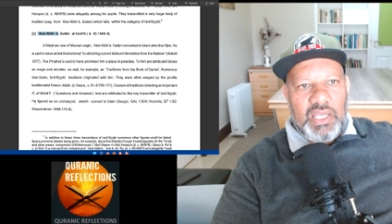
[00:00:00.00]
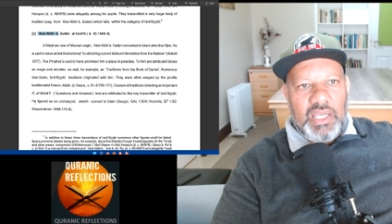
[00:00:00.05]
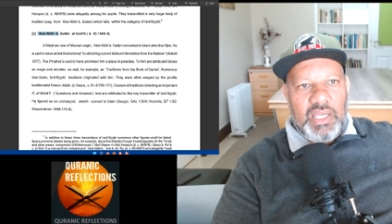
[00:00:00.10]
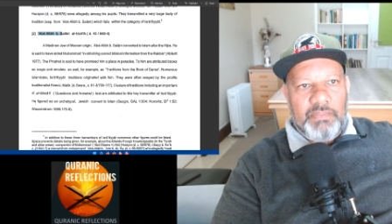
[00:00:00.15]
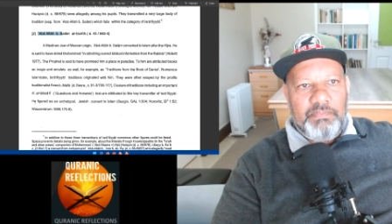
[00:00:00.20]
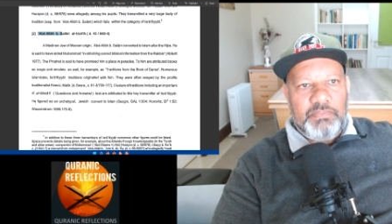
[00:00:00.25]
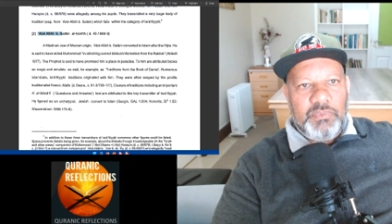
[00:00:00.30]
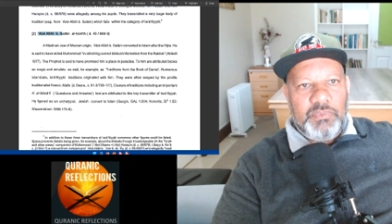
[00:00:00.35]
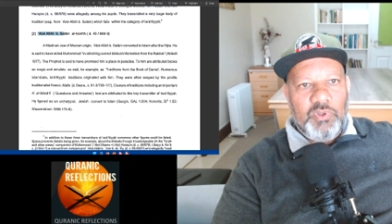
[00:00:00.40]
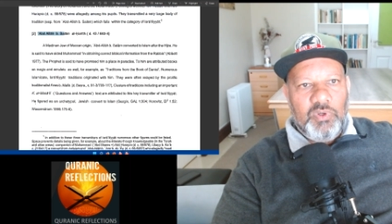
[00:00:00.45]

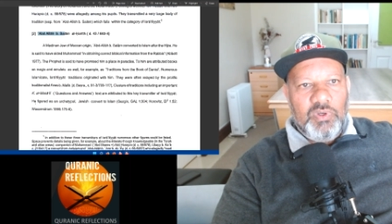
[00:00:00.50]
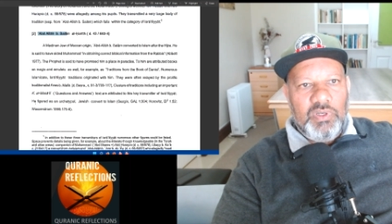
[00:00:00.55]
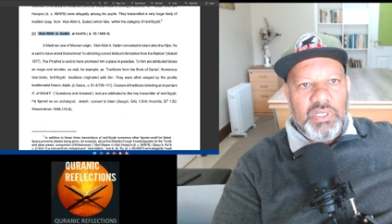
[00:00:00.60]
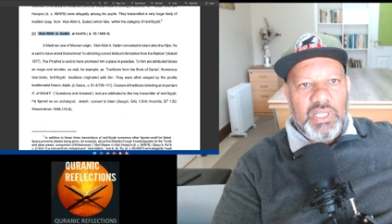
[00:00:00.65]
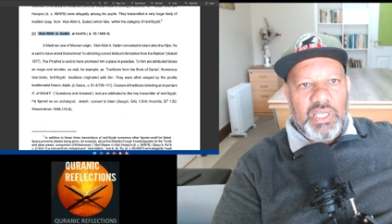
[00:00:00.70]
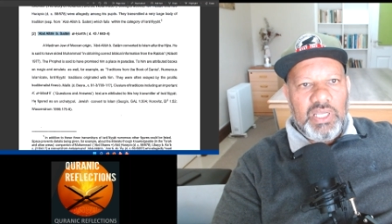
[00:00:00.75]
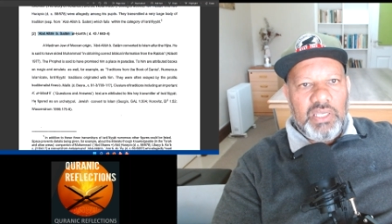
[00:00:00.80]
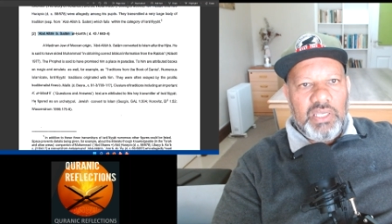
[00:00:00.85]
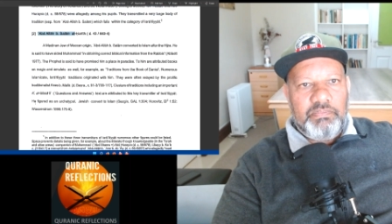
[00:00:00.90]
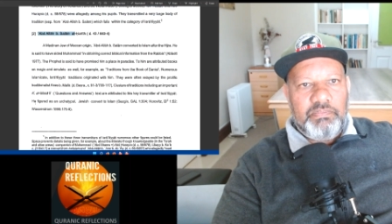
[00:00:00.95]

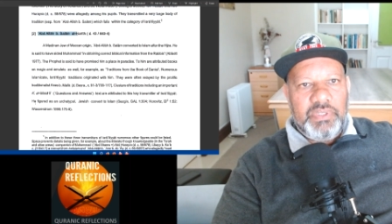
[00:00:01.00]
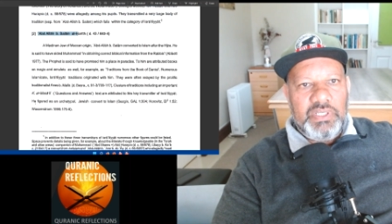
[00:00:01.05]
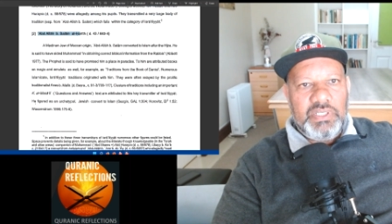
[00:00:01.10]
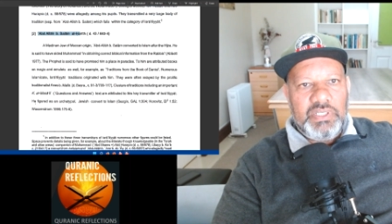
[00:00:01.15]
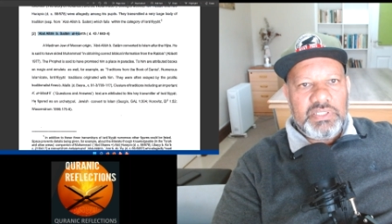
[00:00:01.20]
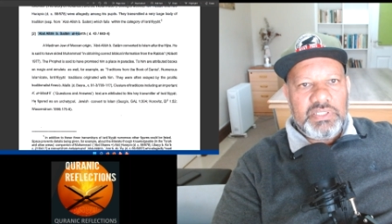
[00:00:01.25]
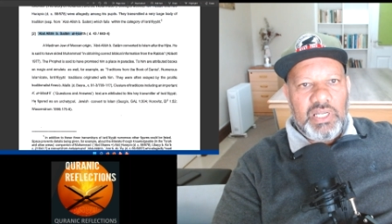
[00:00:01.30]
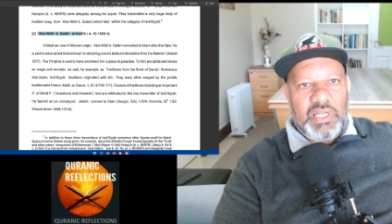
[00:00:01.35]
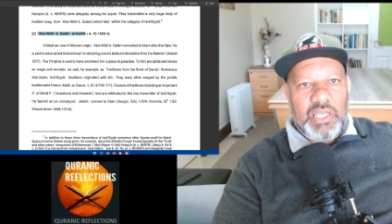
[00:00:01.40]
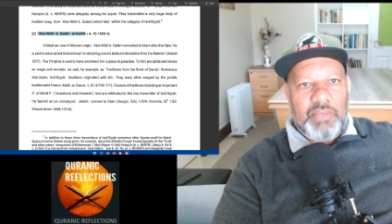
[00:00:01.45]
Abdullah bin
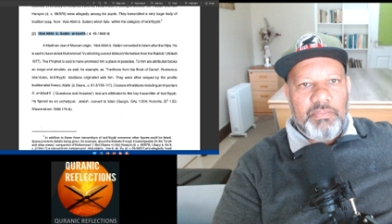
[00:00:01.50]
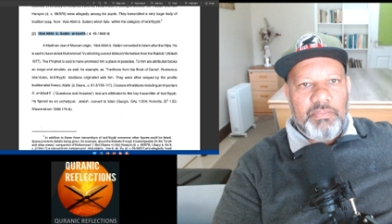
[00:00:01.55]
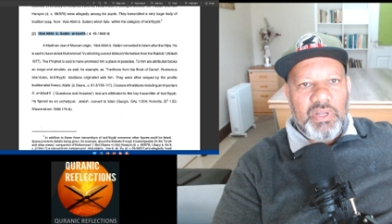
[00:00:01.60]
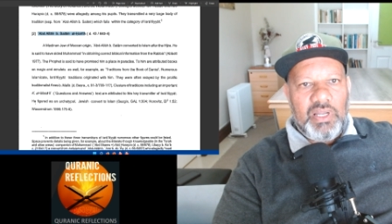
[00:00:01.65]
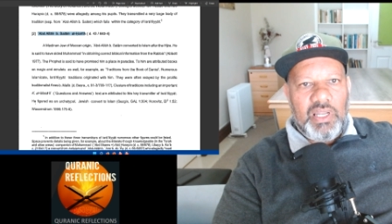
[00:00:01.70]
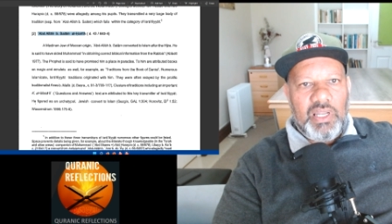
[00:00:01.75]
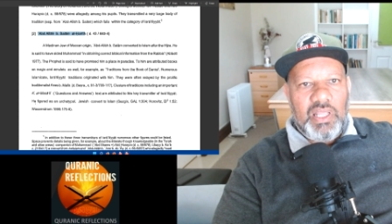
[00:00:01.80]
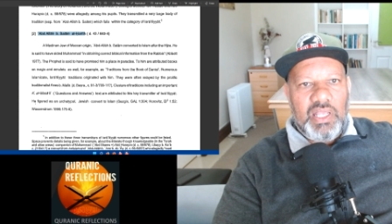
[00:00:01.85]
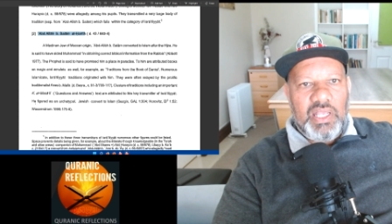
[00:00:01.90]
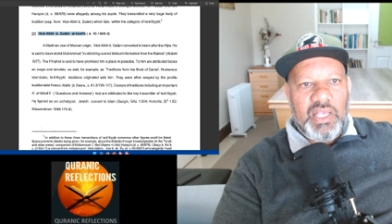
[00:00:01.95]
Salam
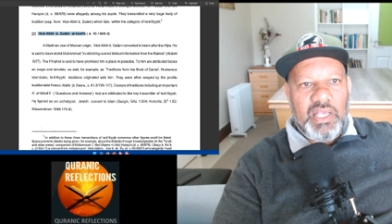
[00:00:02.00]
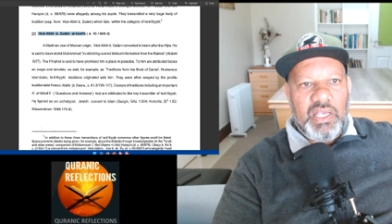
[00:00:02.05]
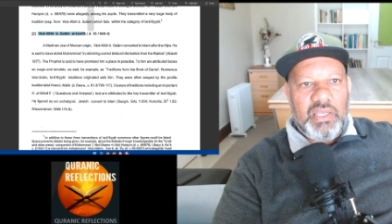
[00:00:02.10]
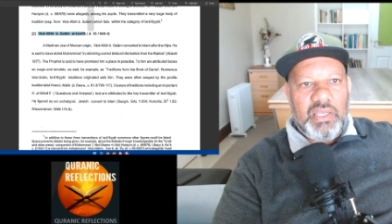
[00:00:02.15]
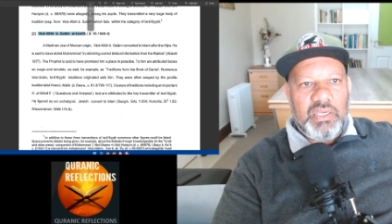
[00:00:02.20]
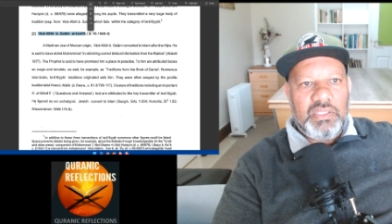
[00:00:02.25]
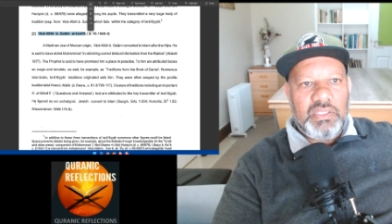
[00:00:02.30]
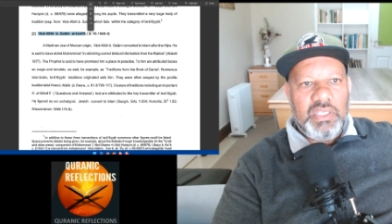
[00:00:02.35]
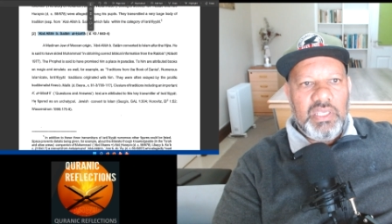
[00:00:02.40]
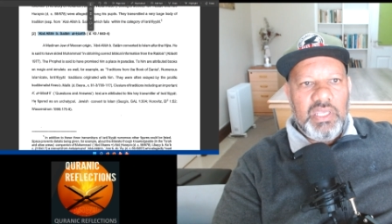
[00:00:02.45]

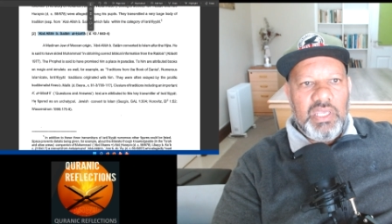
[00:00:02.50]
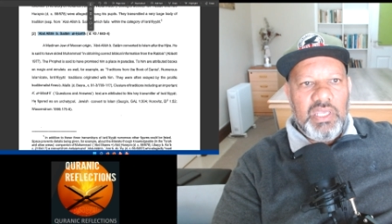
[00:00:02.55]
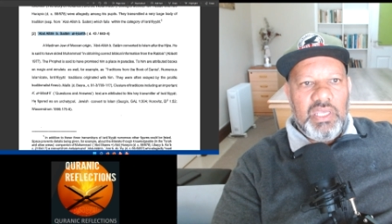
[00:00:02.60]
al-Harith